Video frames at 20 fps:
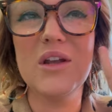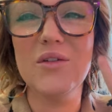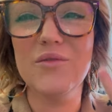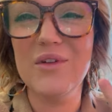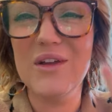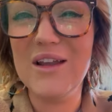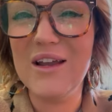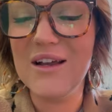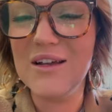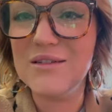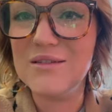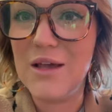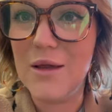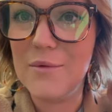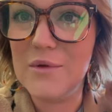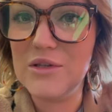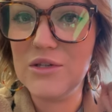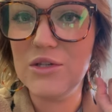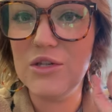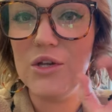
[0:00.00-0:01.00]
a reading
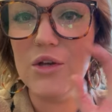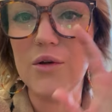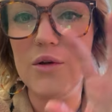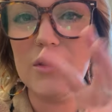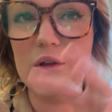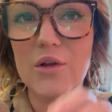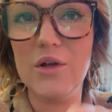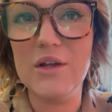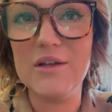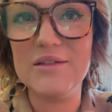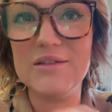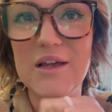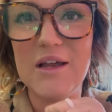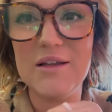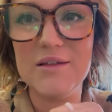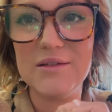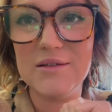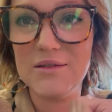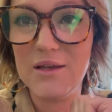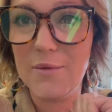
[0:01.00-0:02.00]
assignment to do, and they'll get a
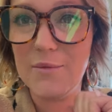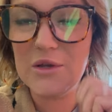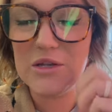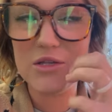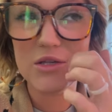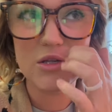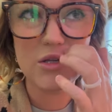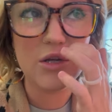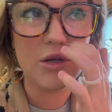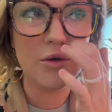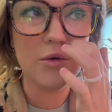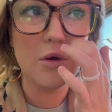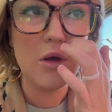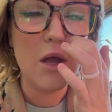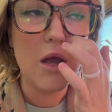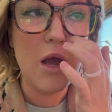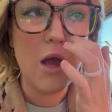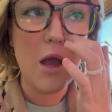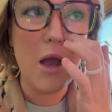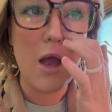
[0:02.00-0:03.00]
science assignment to do.
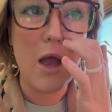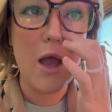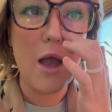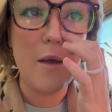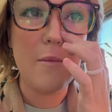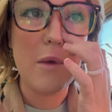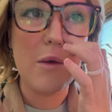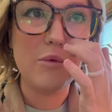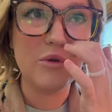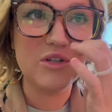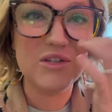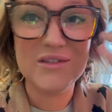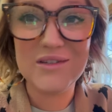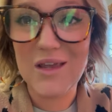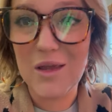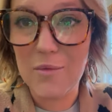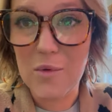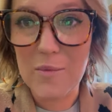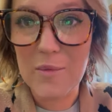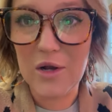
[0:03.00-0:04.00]
Um, and we'll just
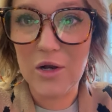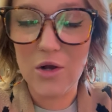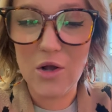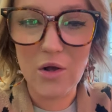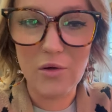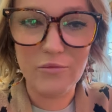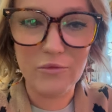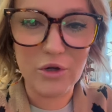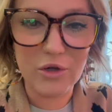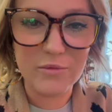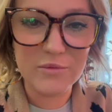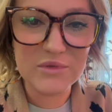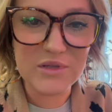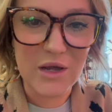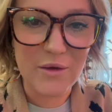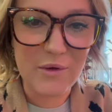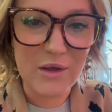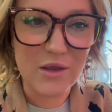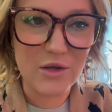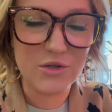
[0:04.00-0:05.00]
keep them in our homerooms.
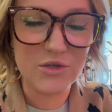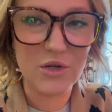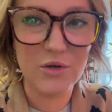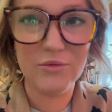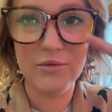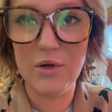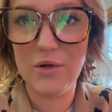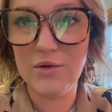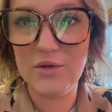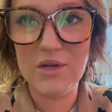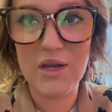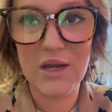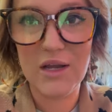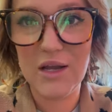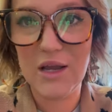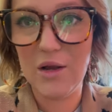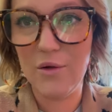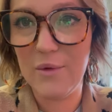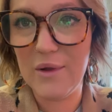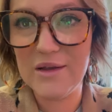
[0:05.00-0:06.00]
That way there's no
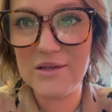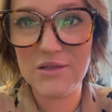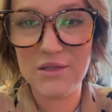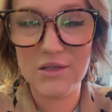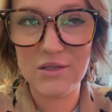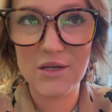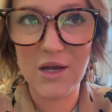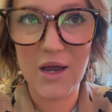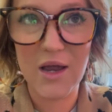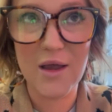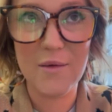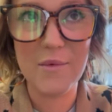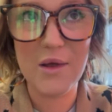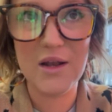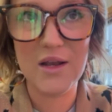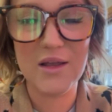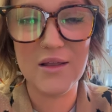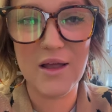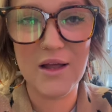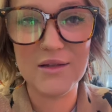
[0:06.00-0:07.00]
rotating, wasting time,
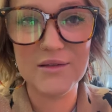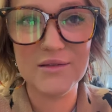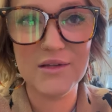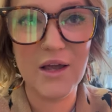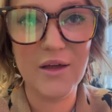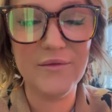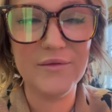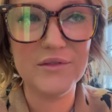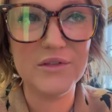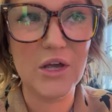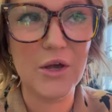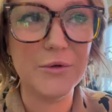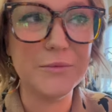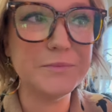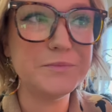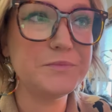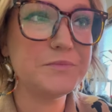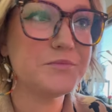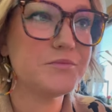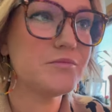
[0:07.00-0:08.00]
any of that stuff. So
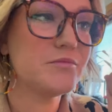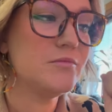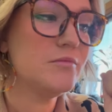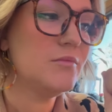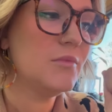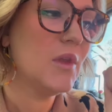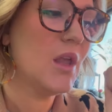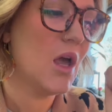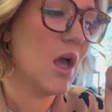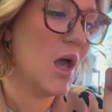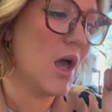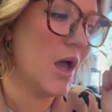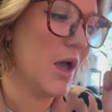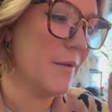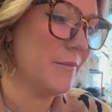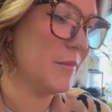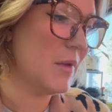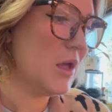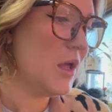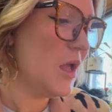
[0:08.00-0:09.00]

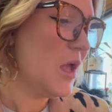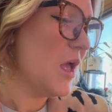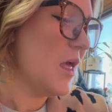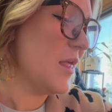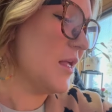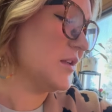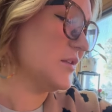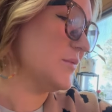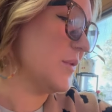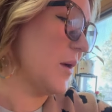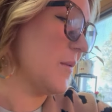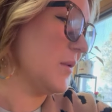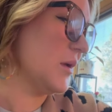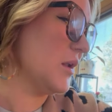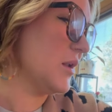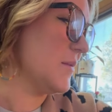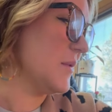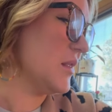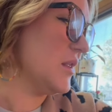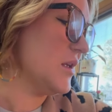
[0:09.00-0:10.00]
um, that's probably
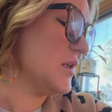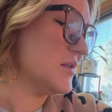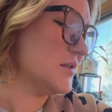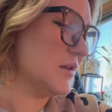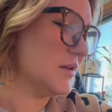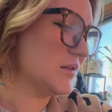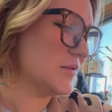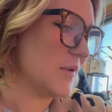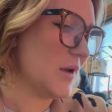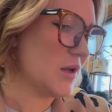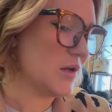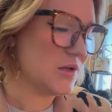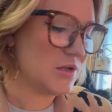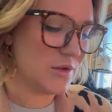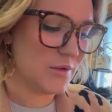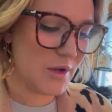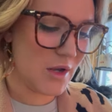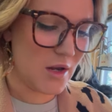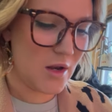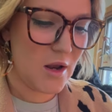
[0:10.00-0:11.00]
going to be the easiest way to
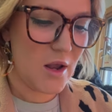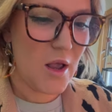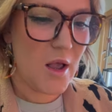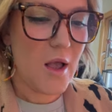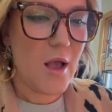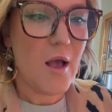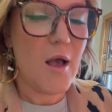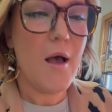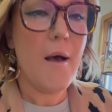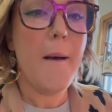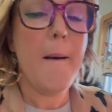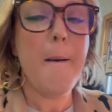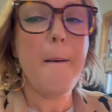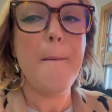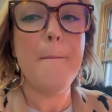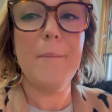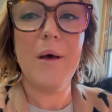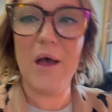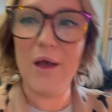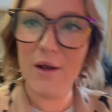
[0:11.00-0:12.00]
do it.
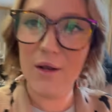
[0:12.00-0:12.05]
But